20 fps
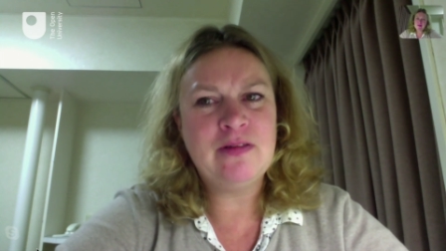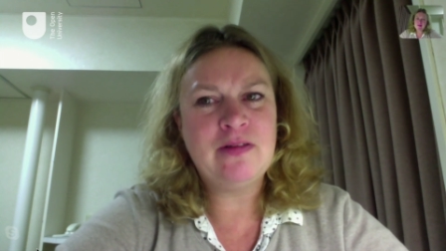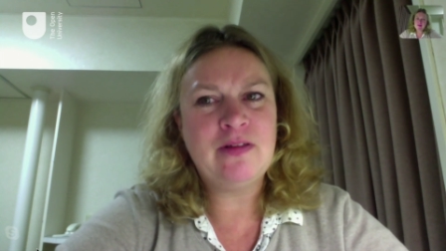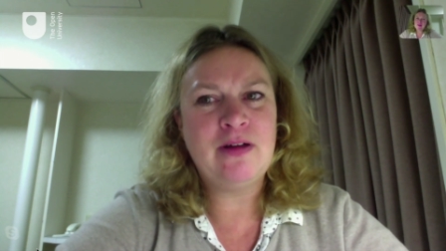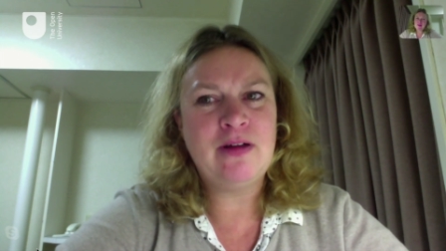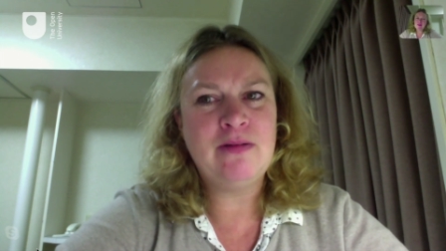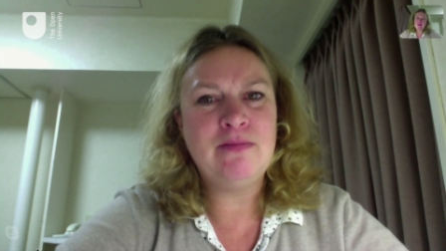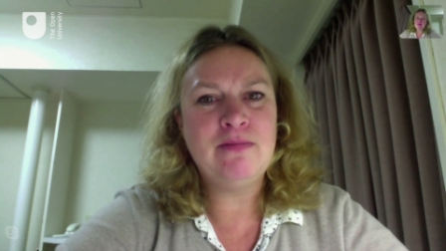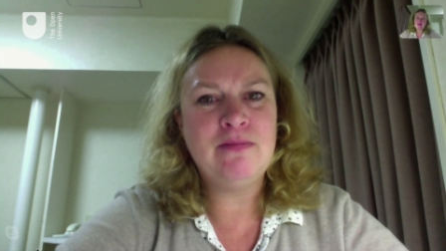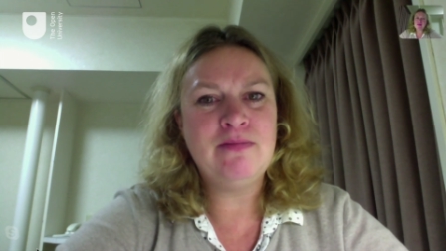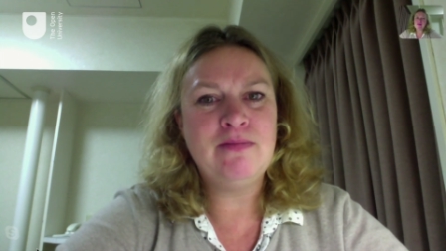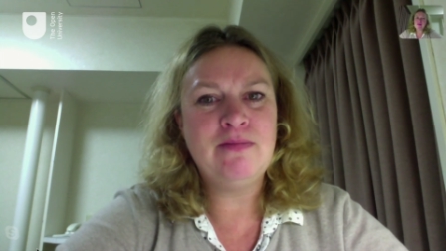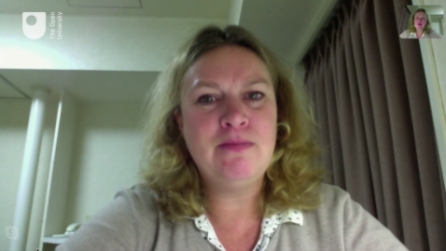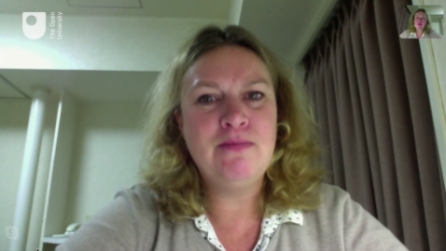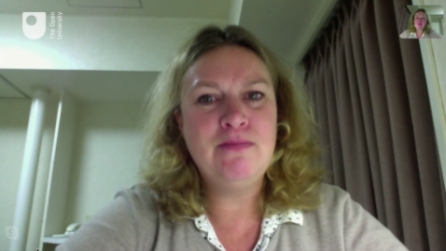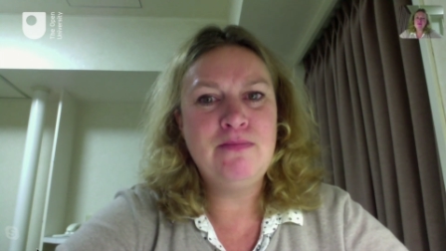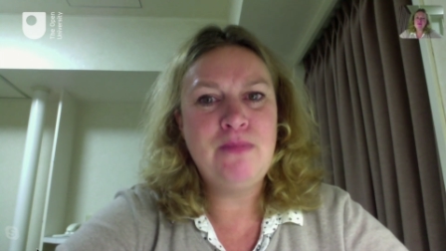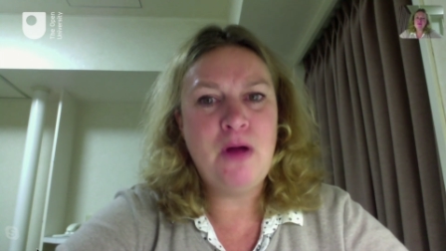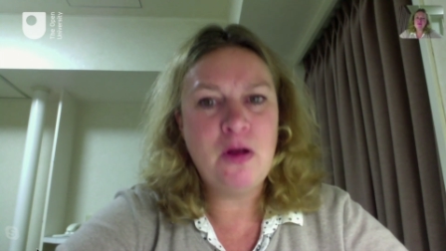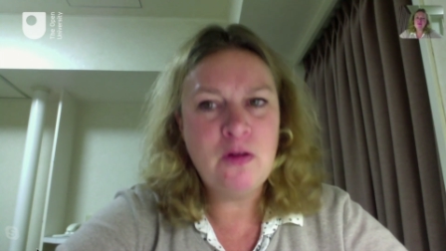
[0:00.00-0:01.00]
that
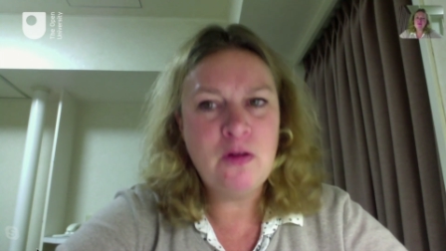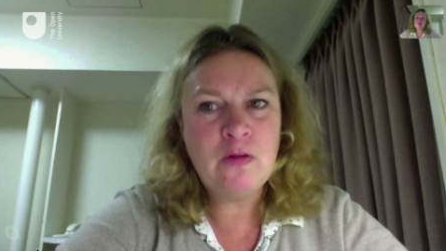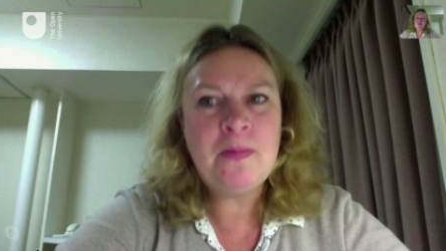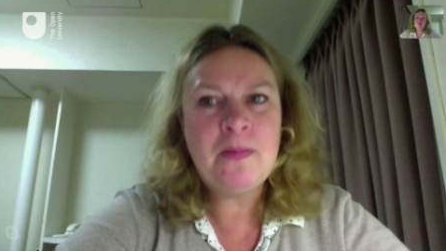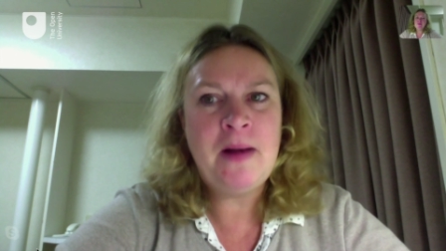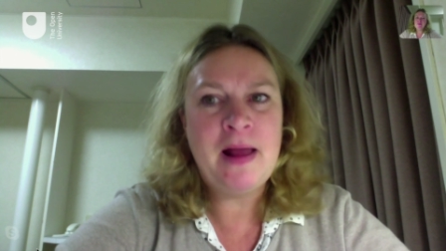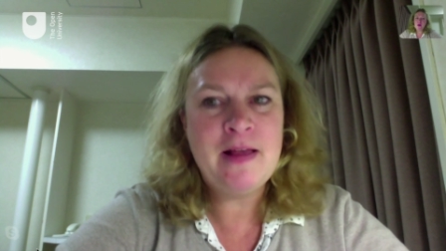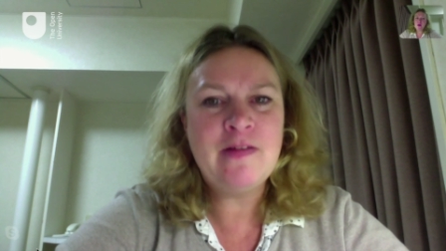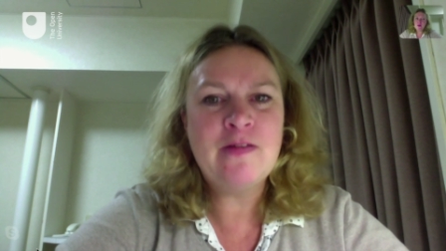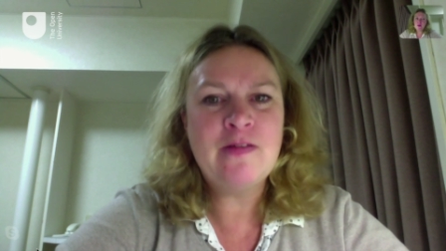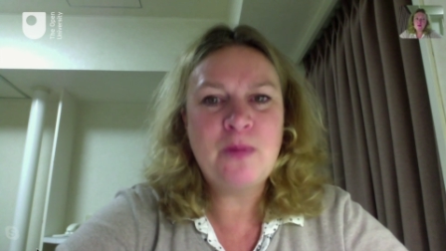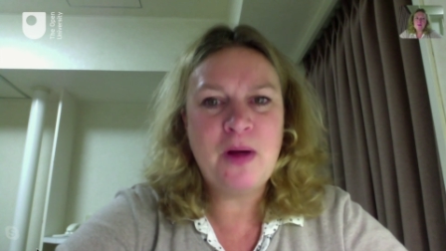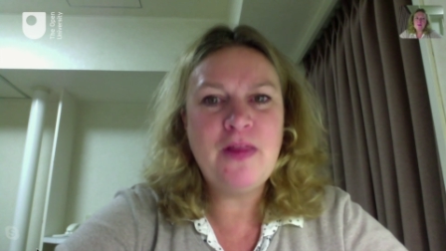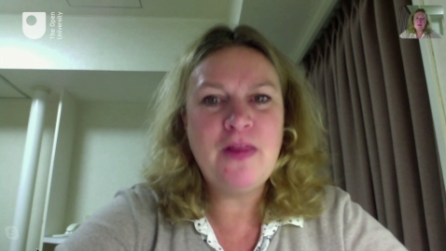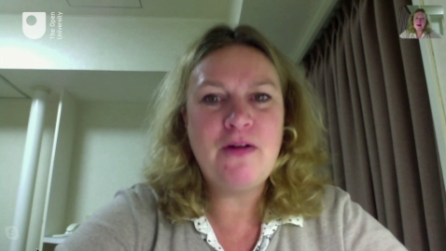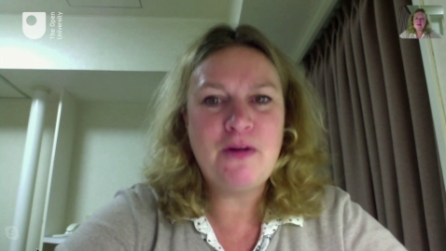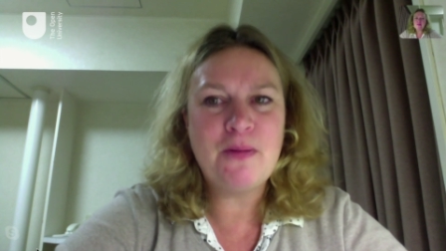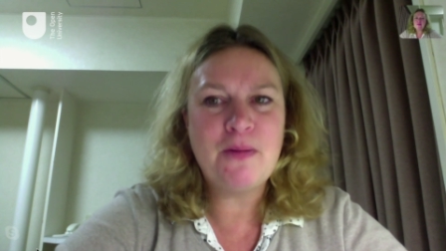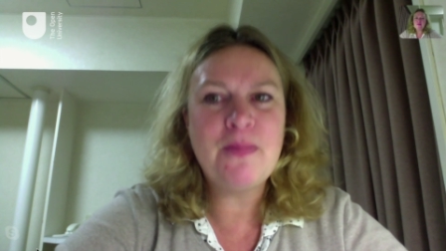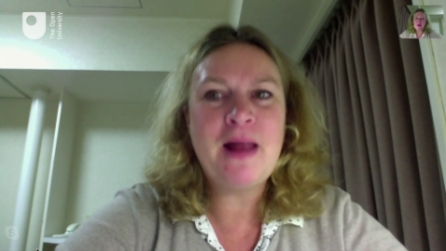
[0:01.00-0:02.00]
most places where
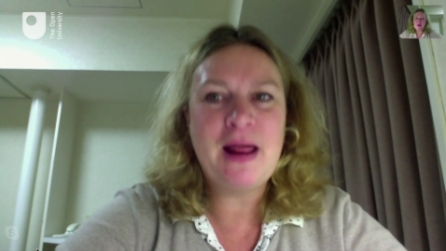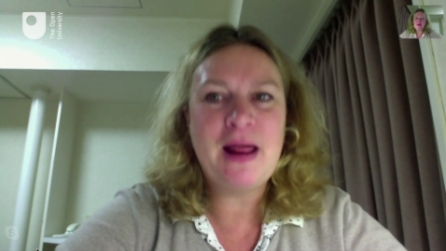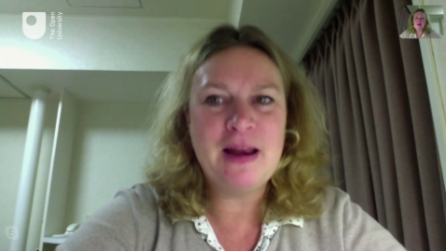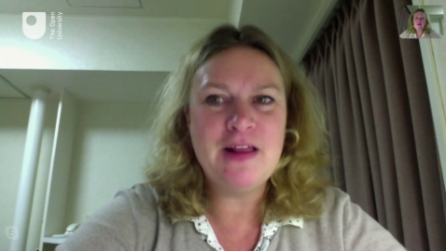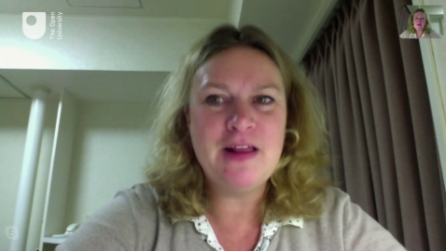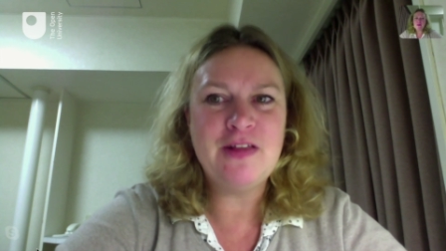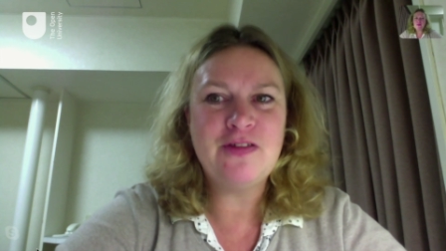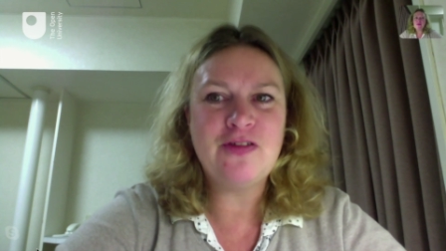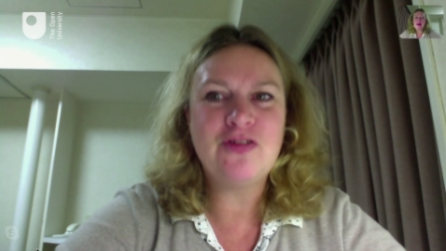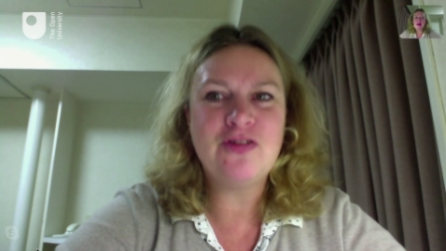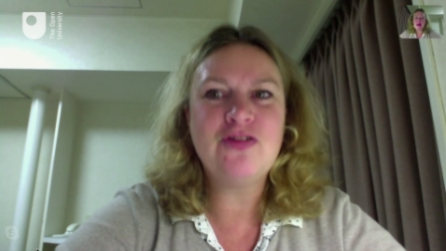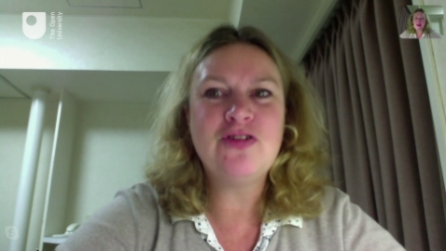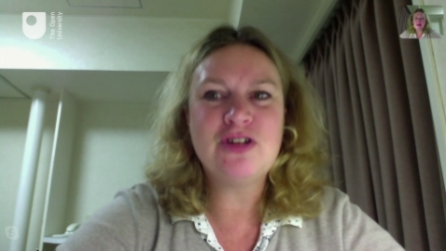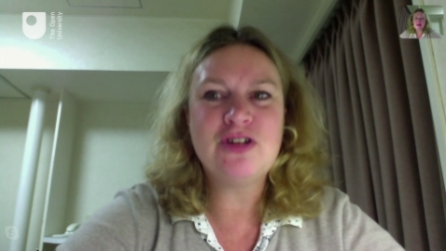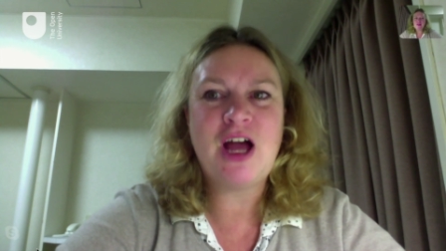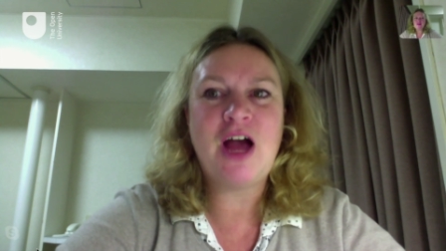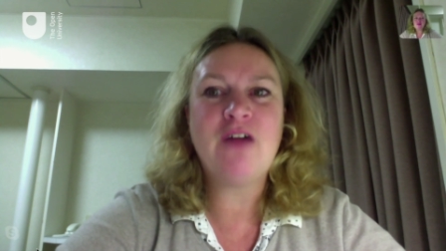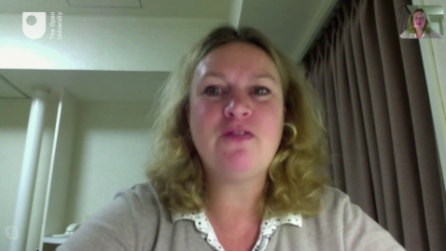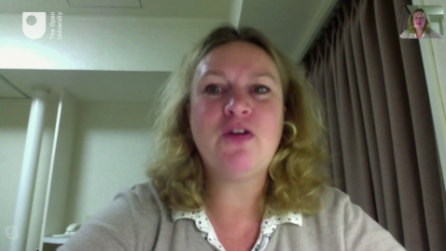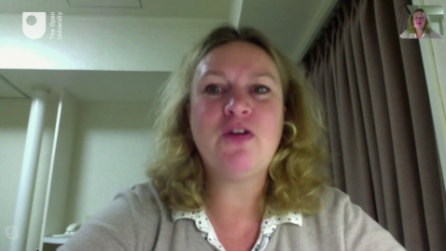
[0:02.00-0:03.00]
there are planets should
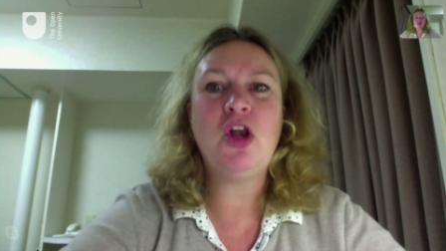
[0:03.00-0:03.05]
have